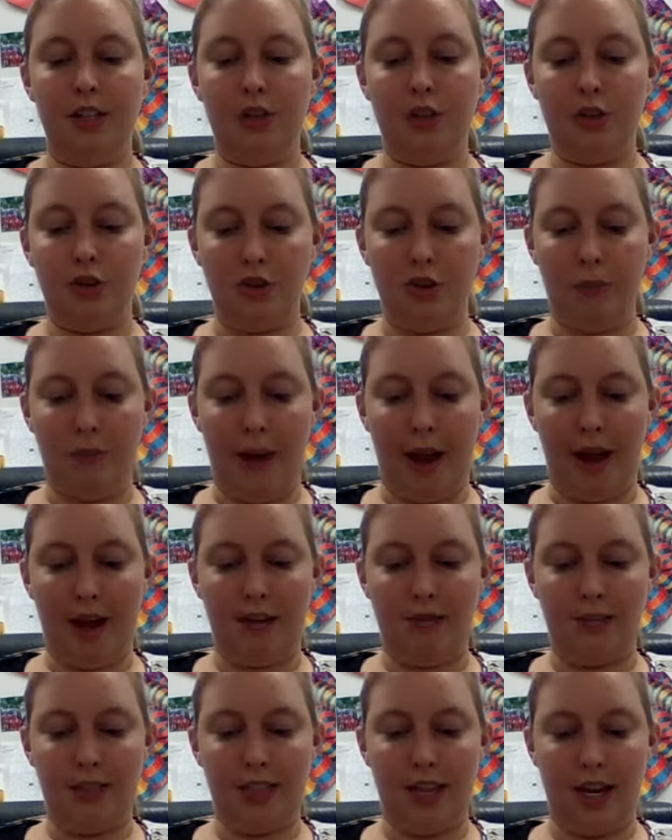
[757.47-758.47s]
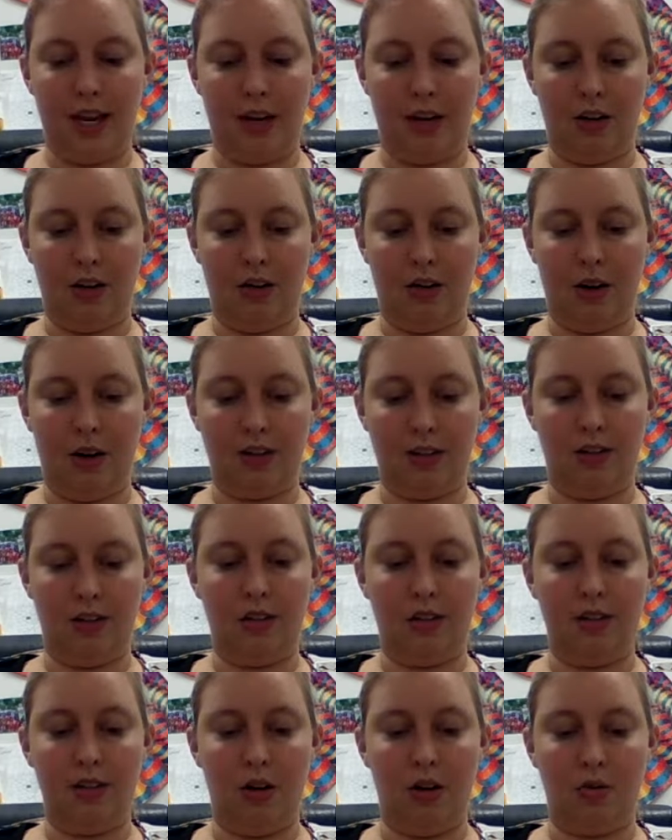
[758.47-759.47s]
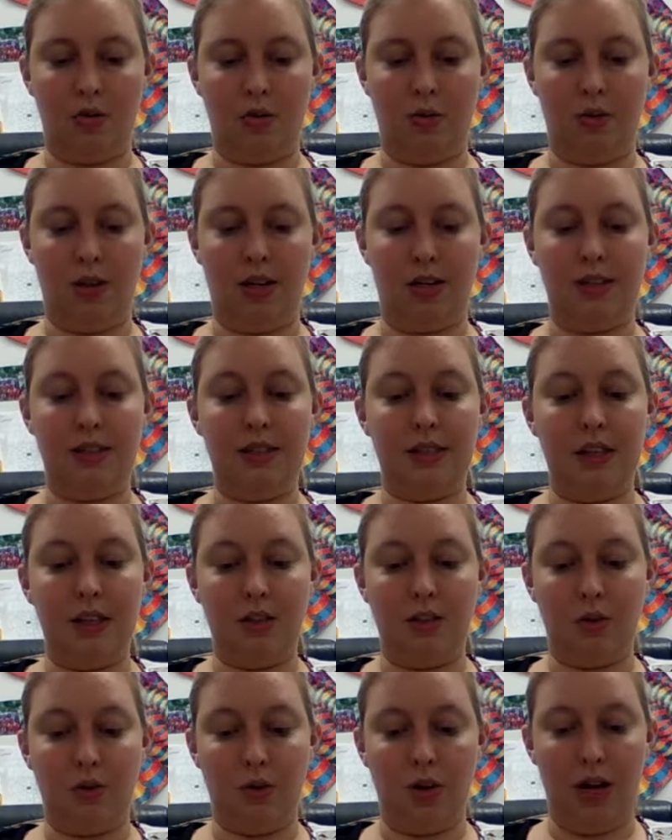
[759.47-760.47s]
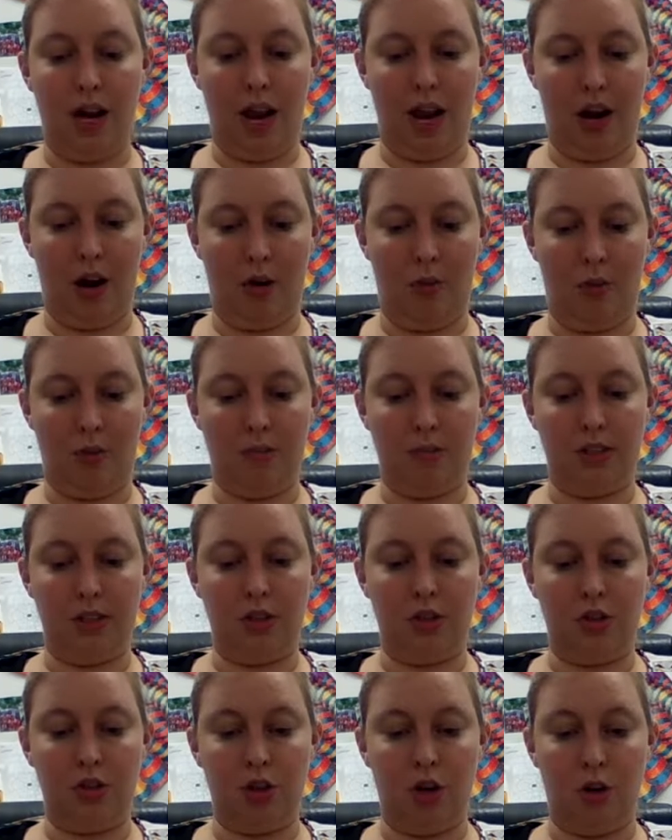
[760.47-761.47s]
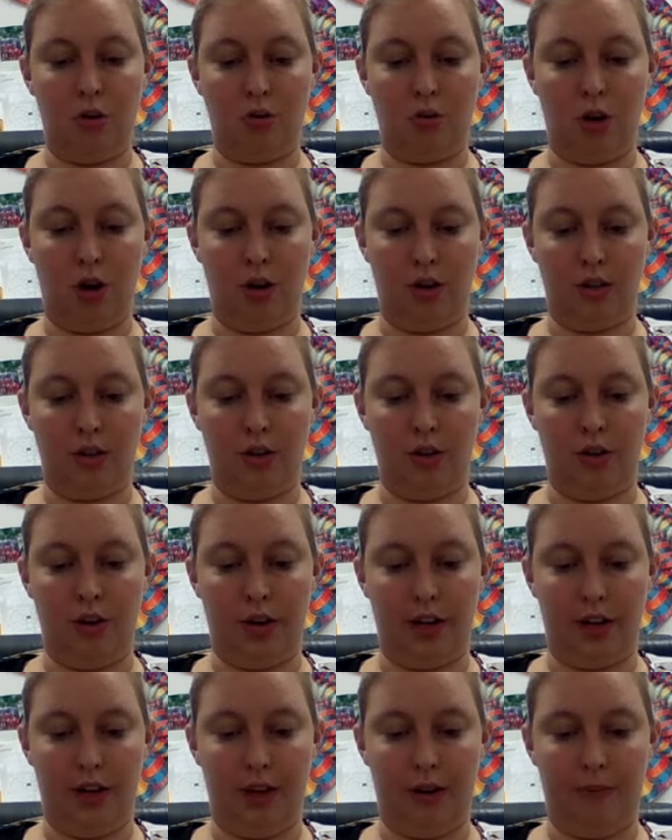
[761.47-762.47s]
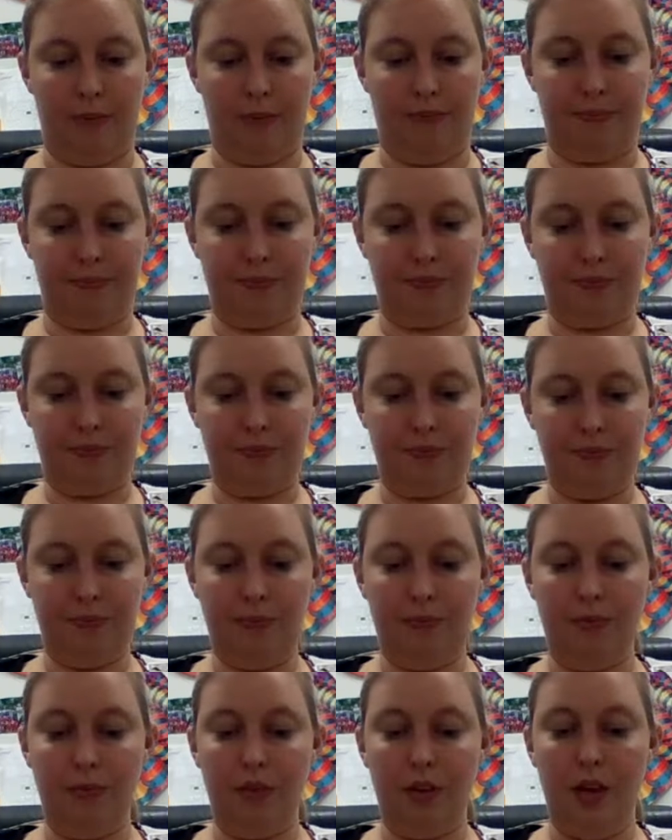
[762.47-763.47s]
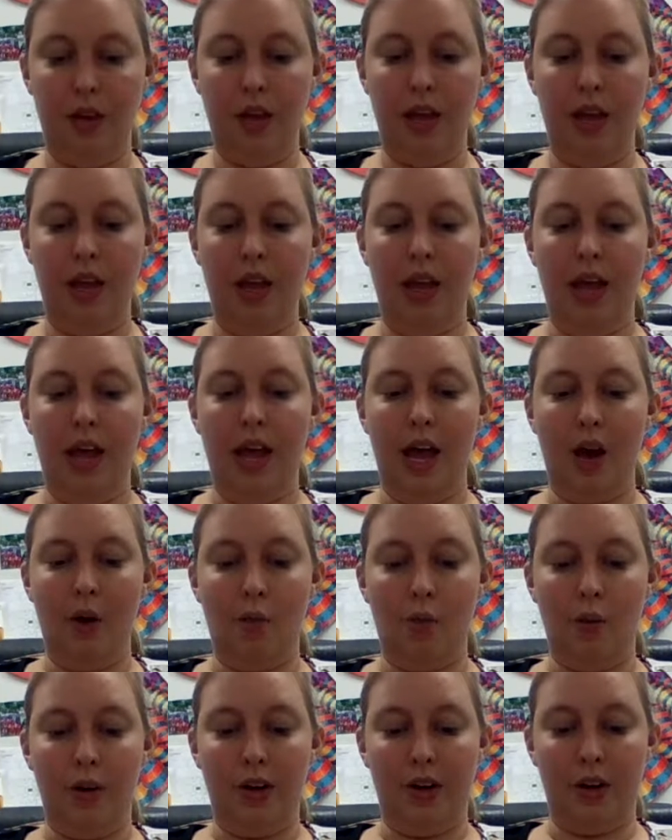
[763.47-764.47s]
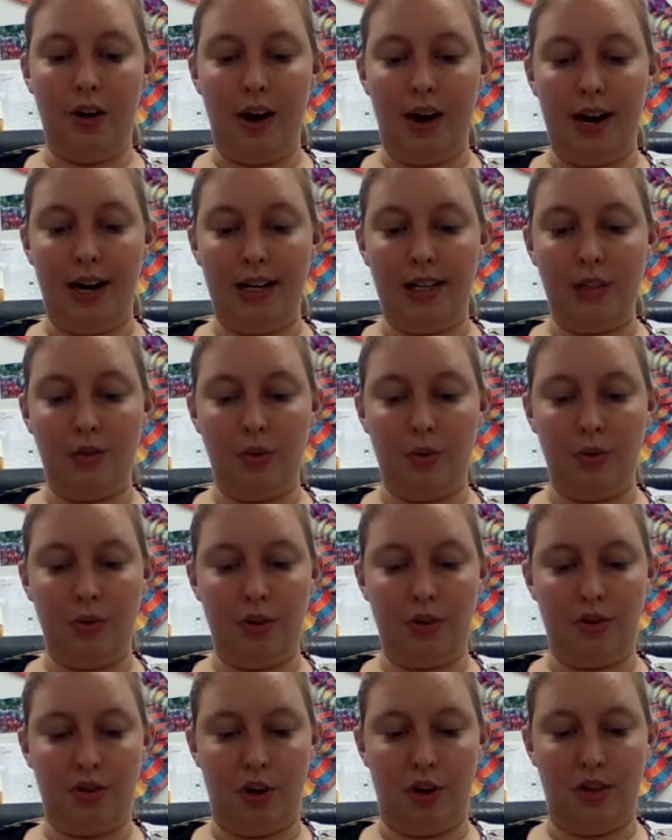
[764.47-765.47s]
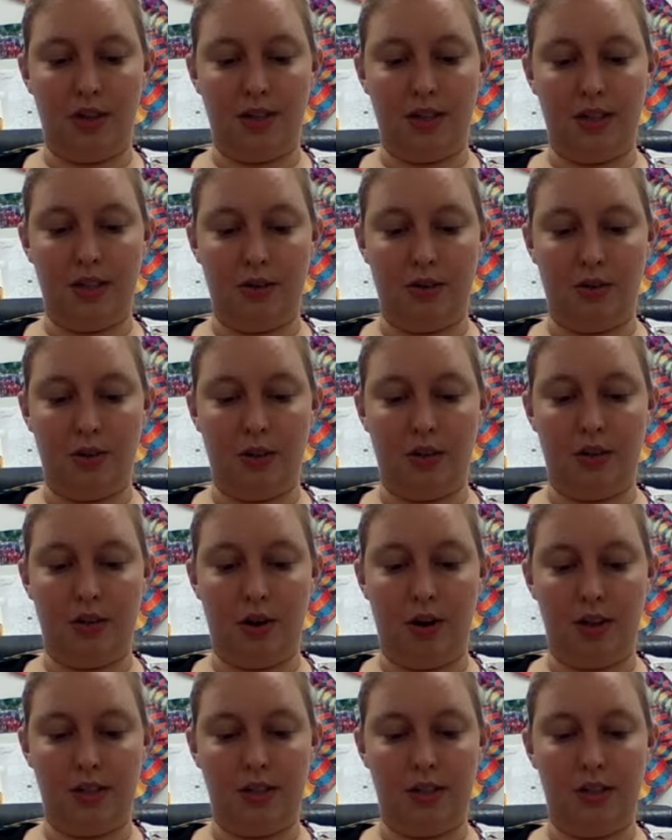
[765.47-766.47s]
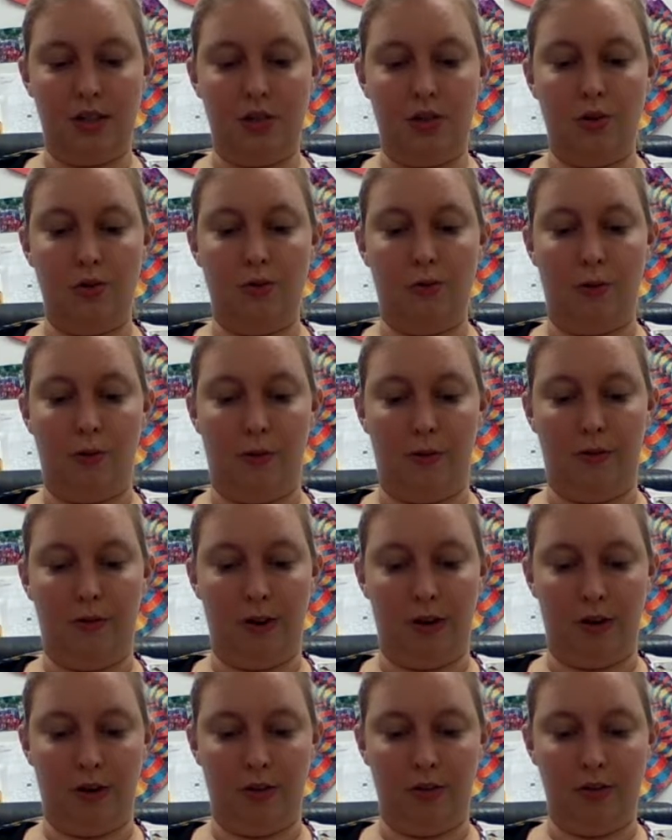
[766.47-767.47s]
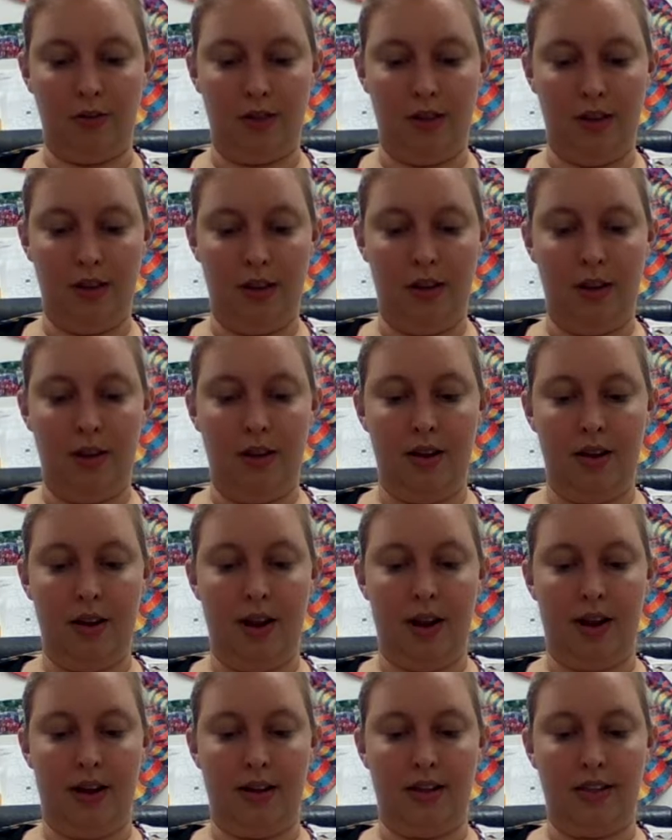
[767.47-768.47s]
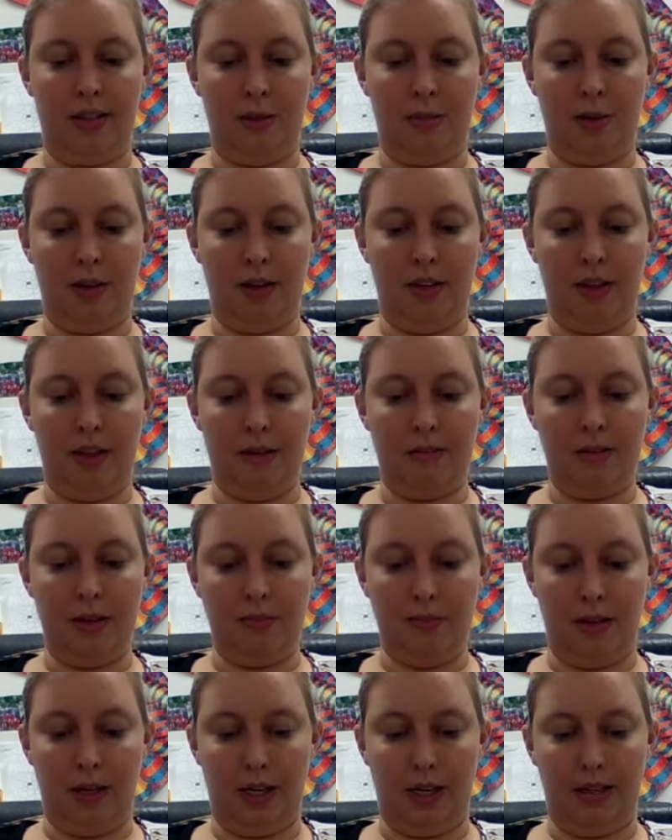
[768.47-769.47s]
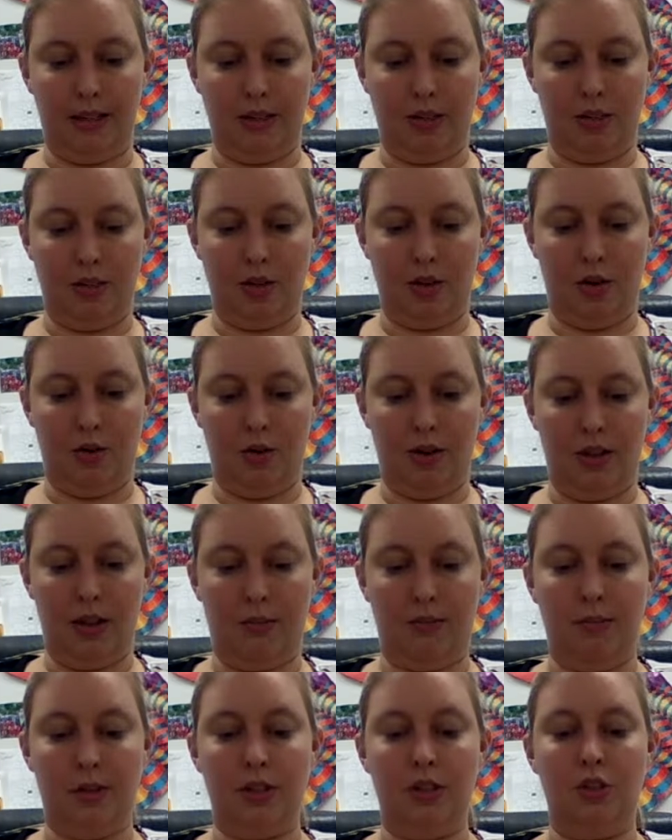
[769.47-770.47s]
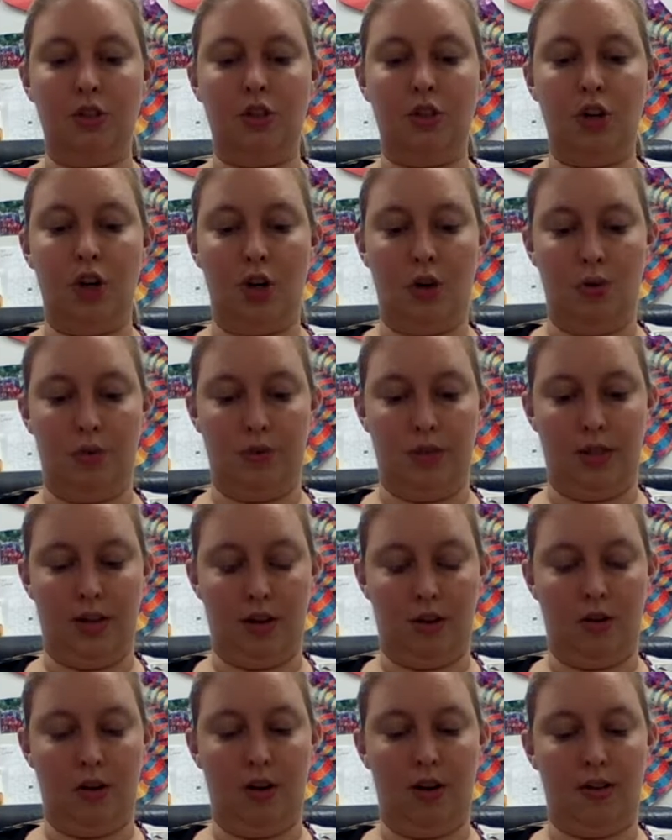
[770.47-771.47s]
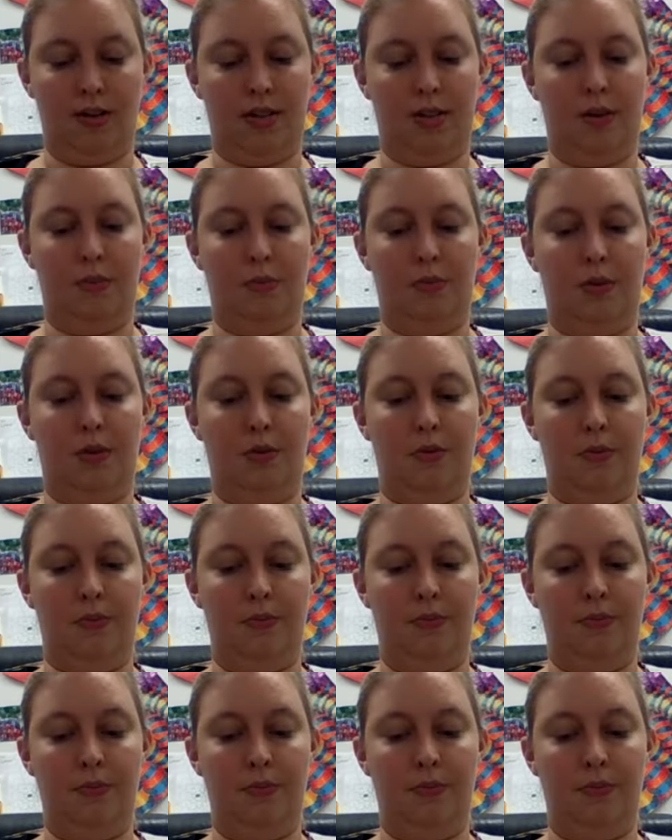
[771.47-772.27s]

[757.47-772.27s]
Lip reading: drew the back of his hand across his nose with a conciliatory air when Mrs. Joe darted to look at him. And when her eyes were withdrawn, secretly crossed his two forefingers and exhibited them to me as her token that Mrs. Joe was in a cross temper.